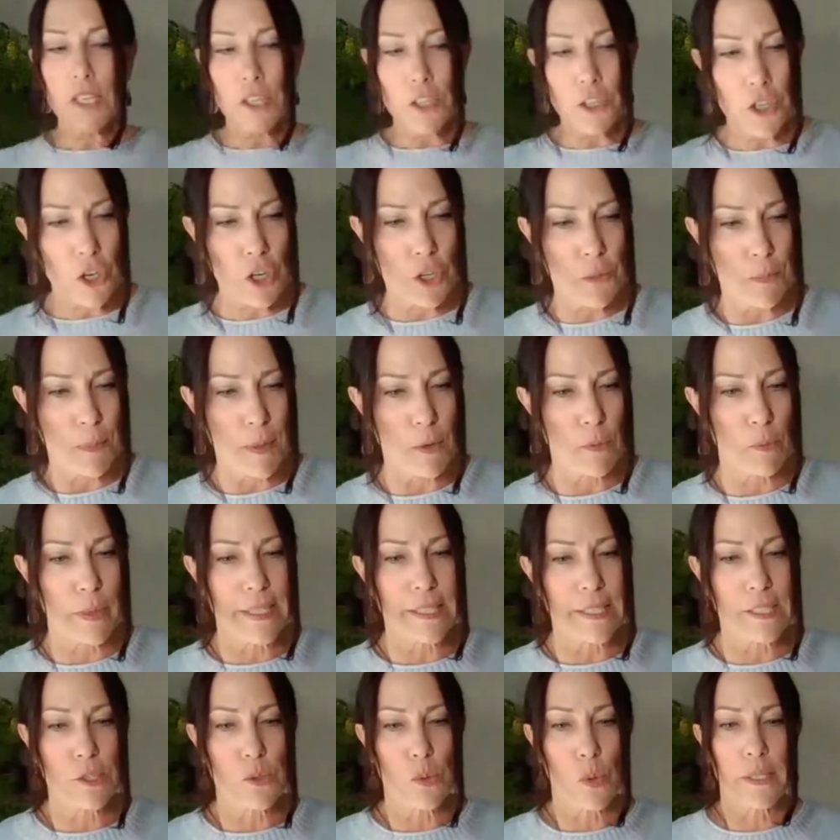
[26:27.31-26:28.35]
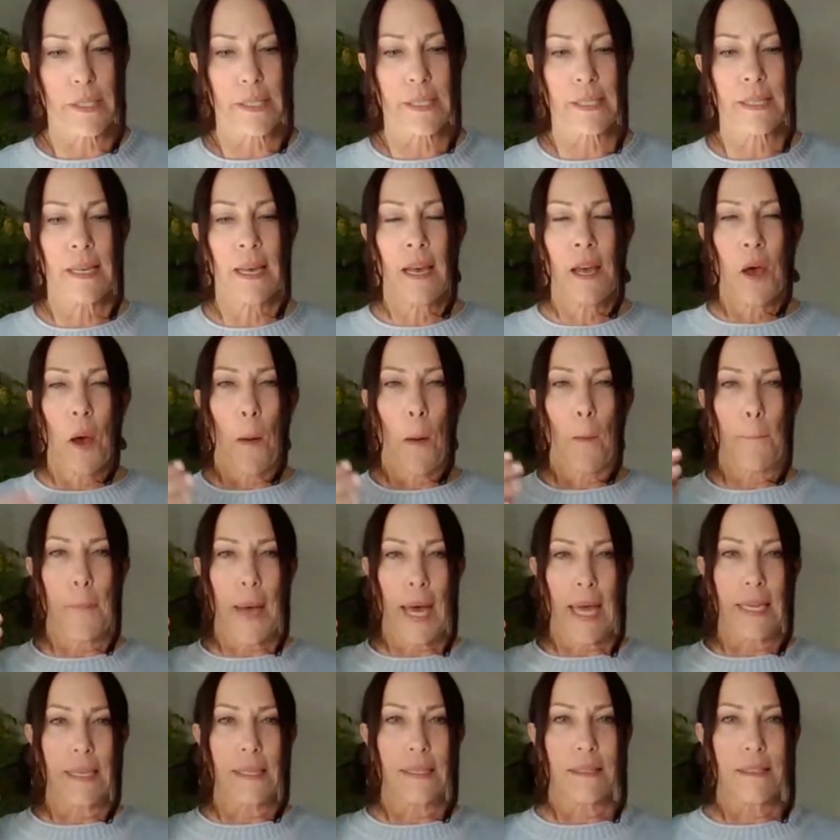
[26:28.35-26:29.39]
It could be resource.
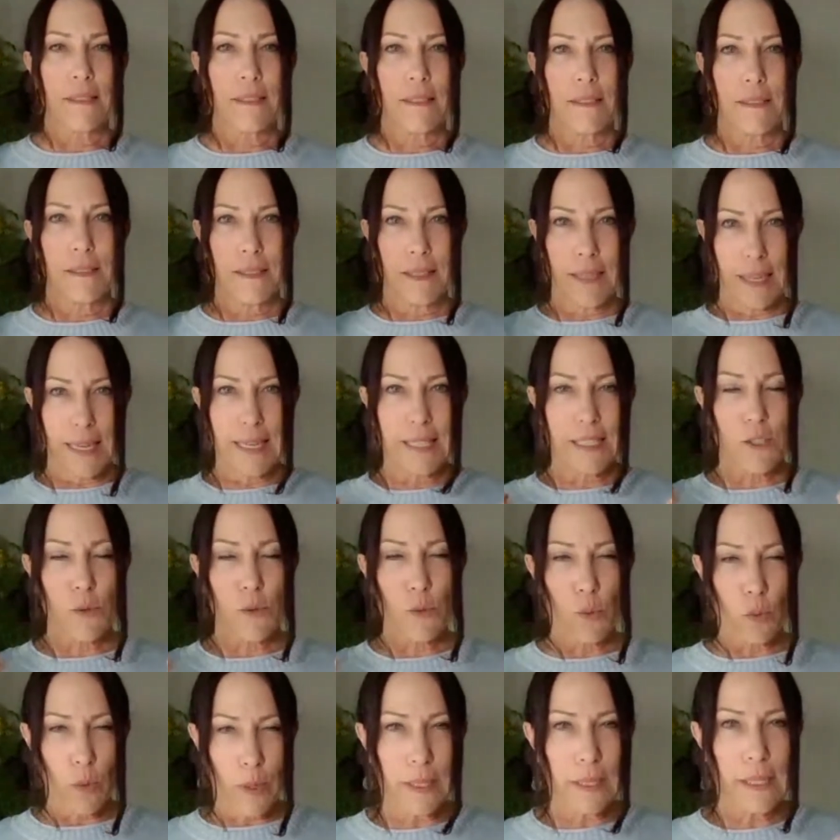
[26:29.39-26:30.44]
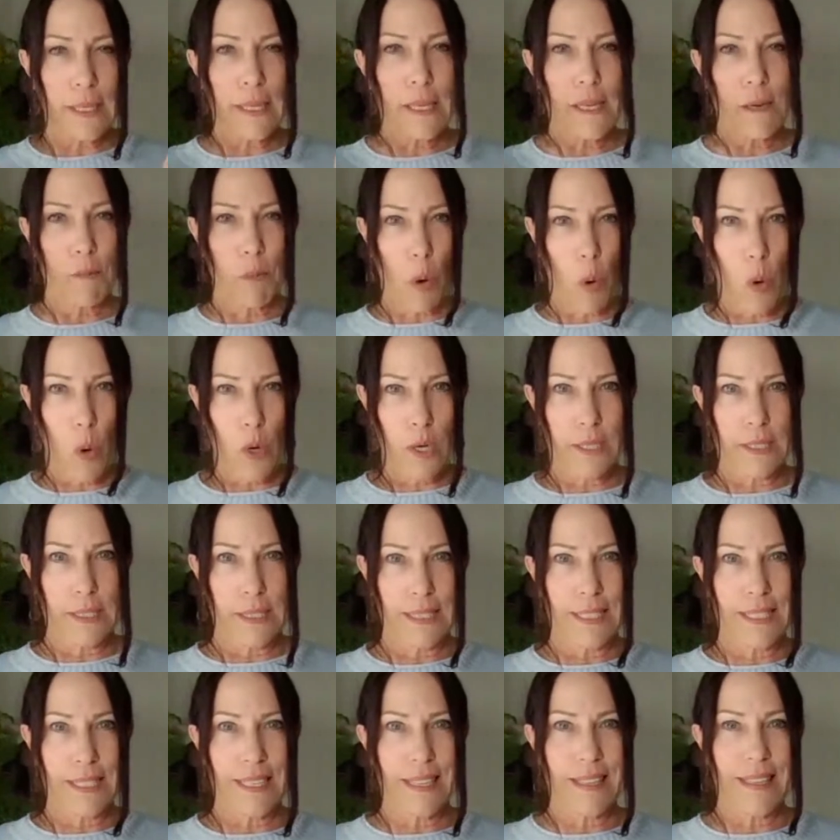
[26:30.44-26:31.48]
But it's really
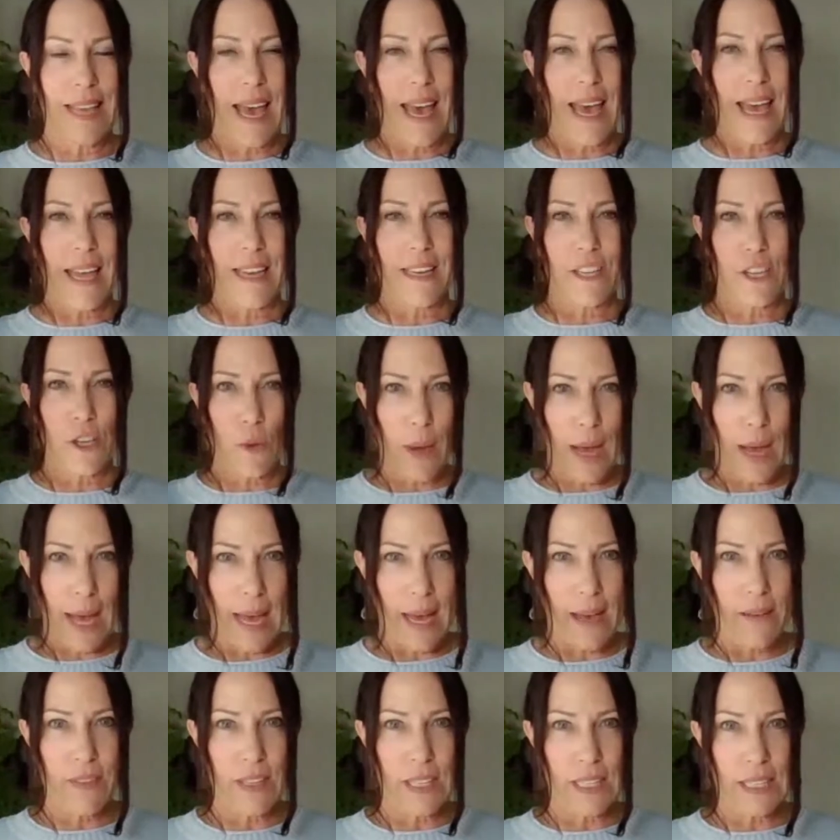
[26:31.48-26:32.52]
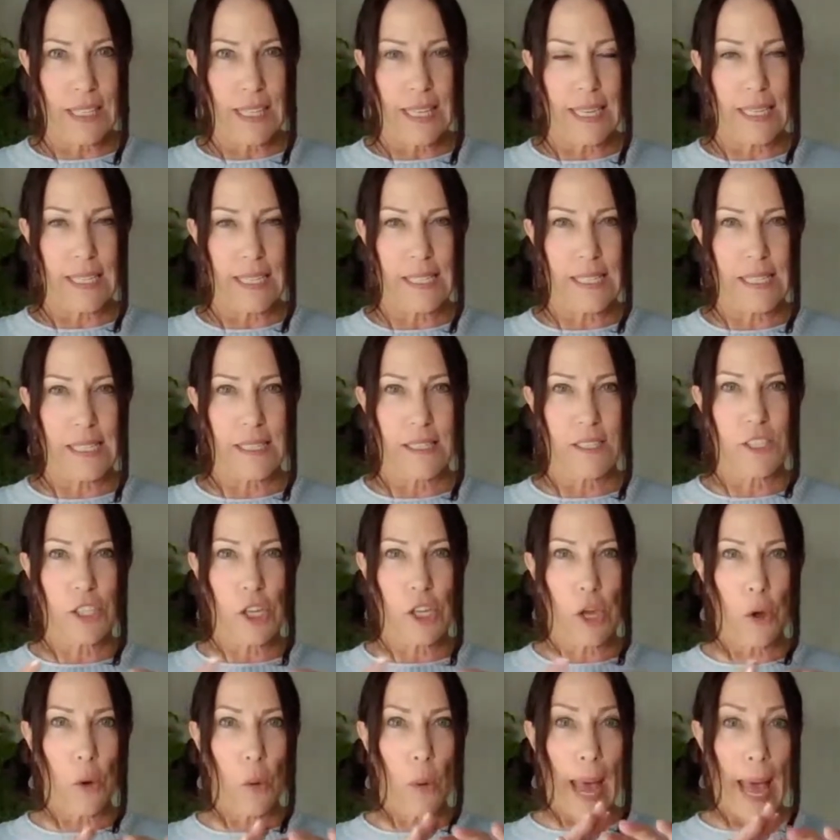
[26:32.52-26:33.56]
important that you have the list.
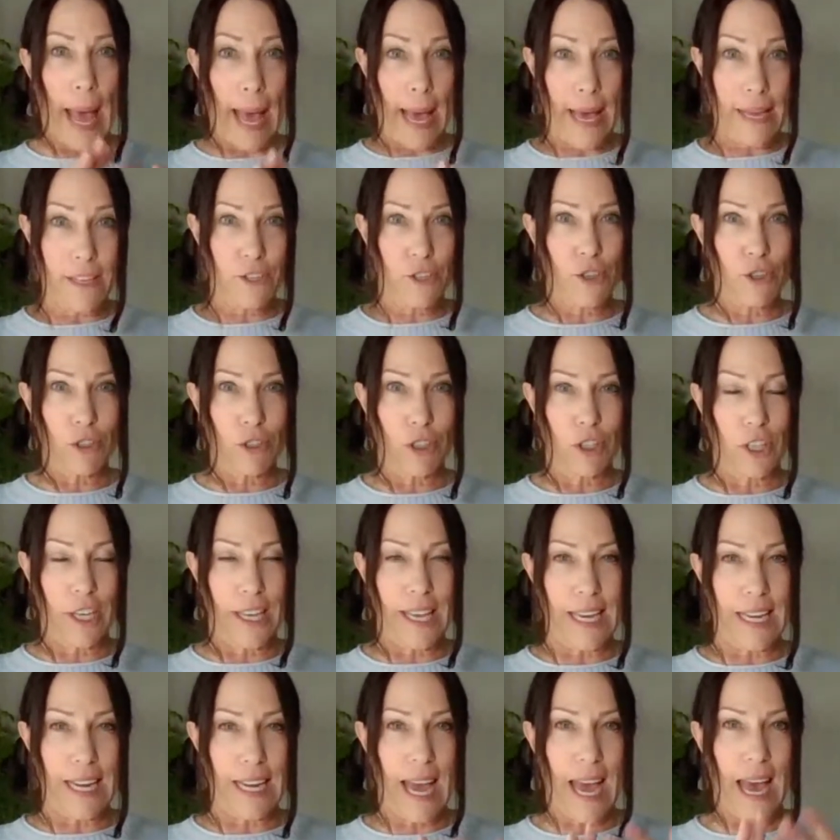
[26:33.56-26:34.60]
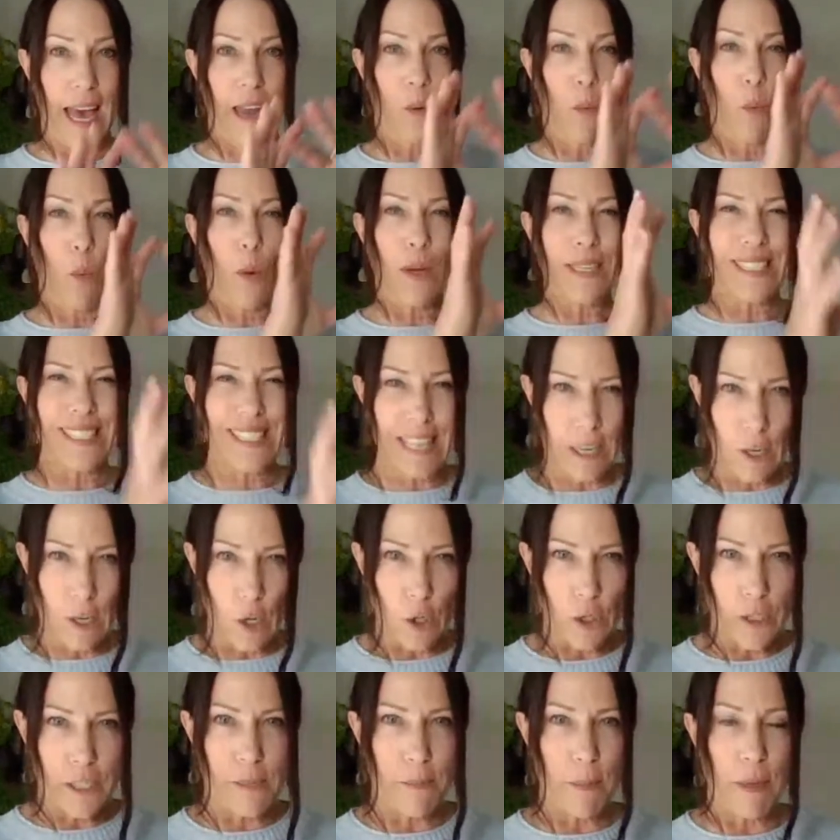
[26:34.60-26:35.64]
So as you're looking at what's that
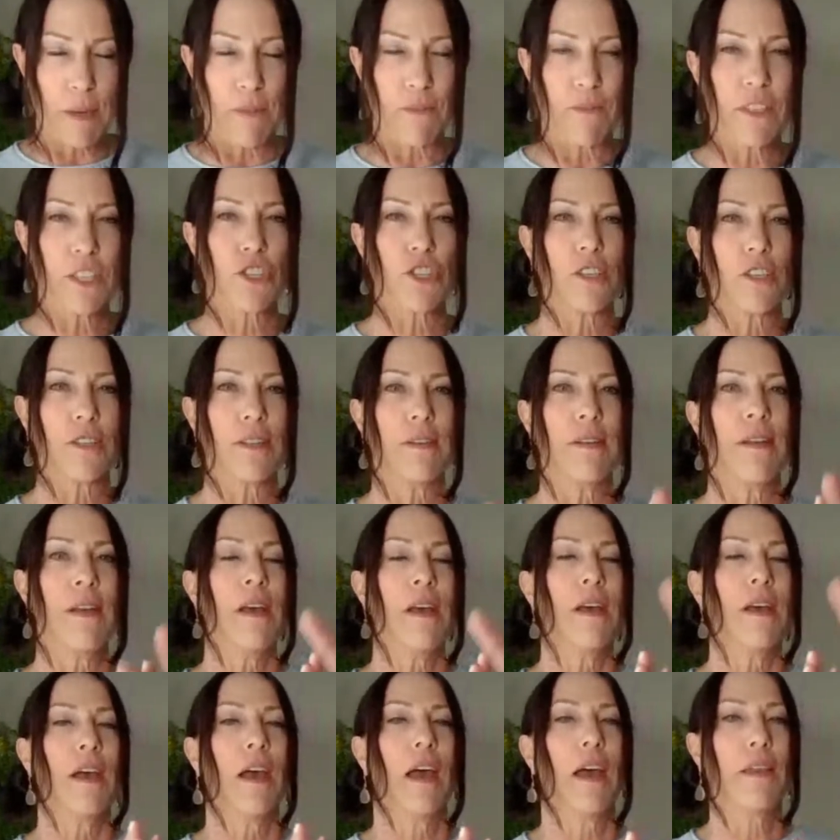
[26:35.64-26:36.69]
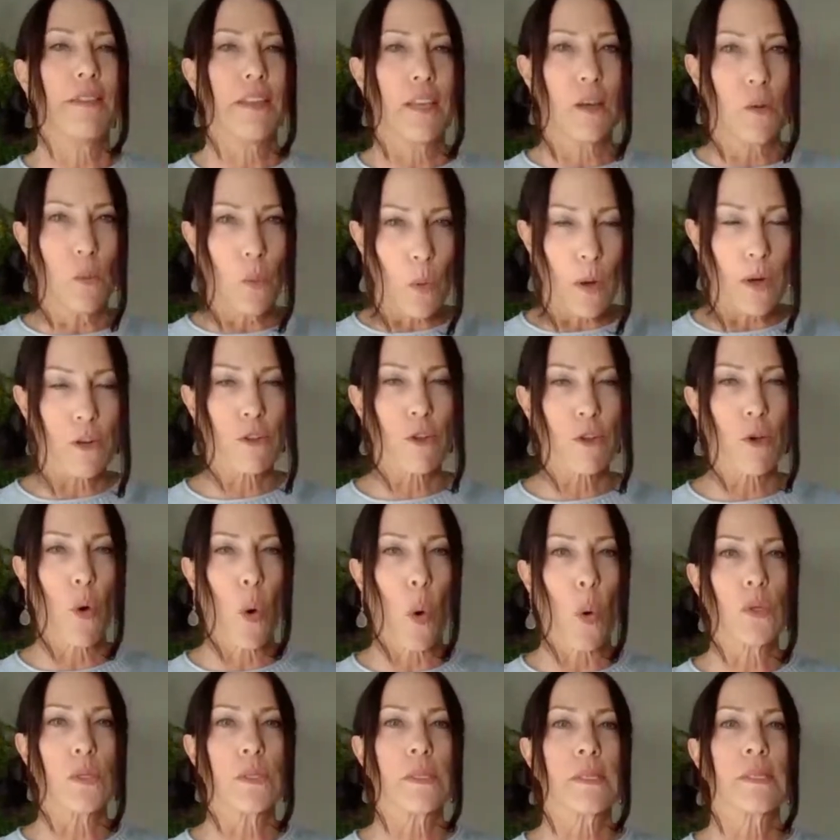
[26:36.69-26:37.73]
ultimate vision and then what are the
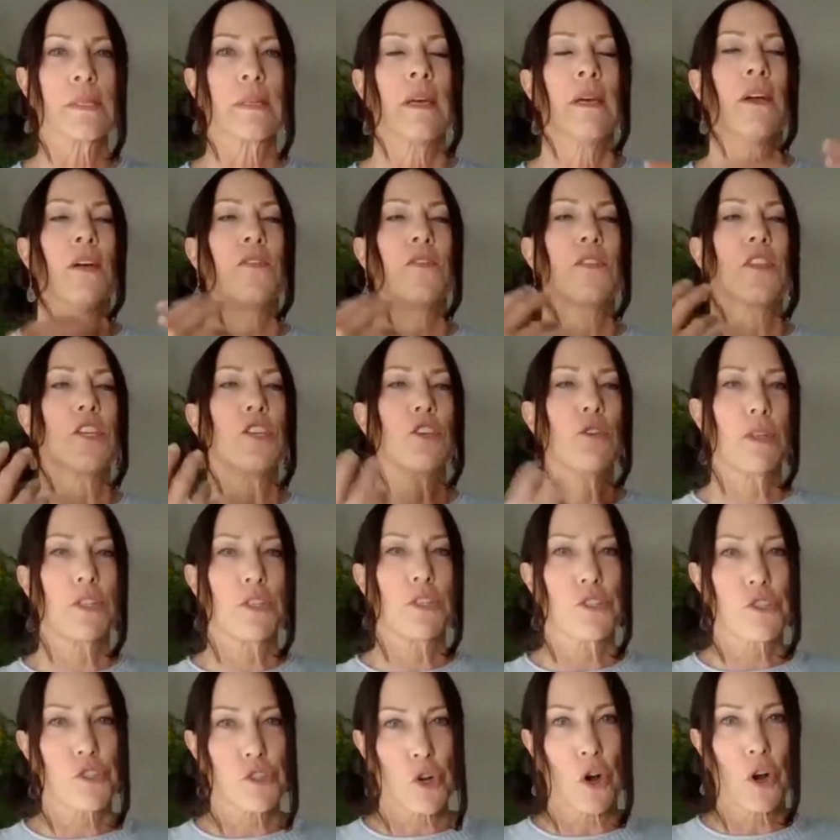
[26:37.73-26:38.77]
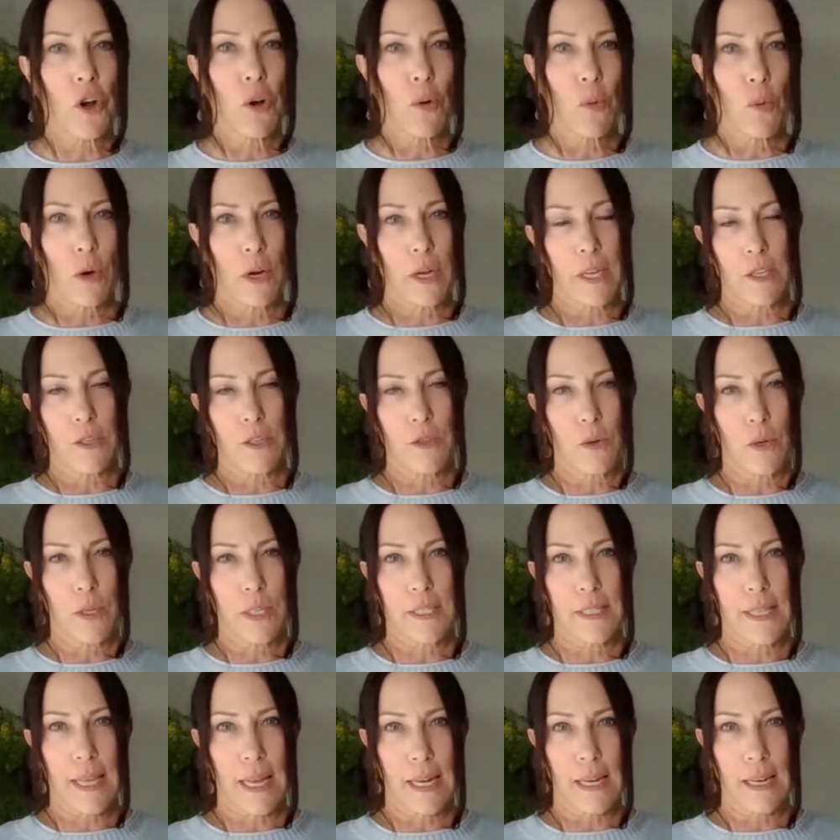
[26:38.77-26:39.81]
goals, then you can start working
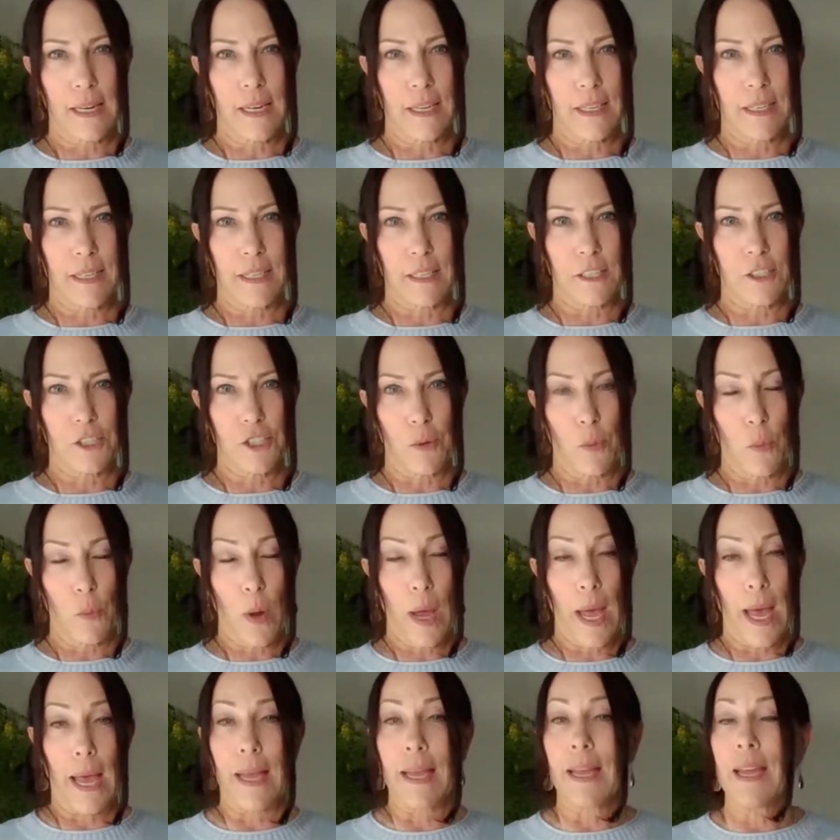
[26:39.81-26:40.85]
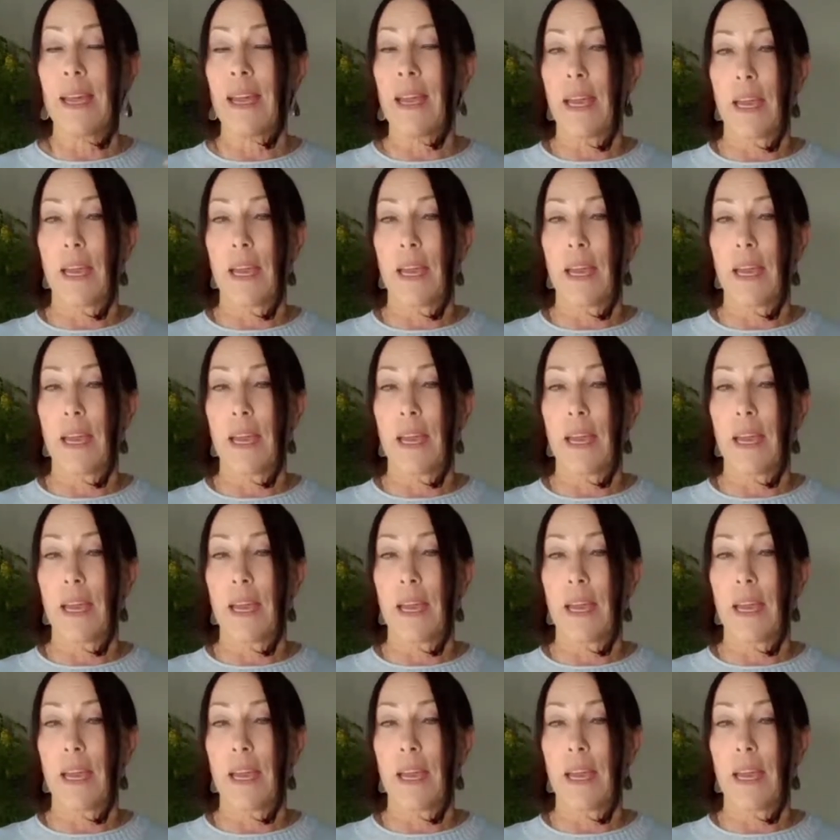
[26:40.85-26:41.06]
towards that in a diligent way.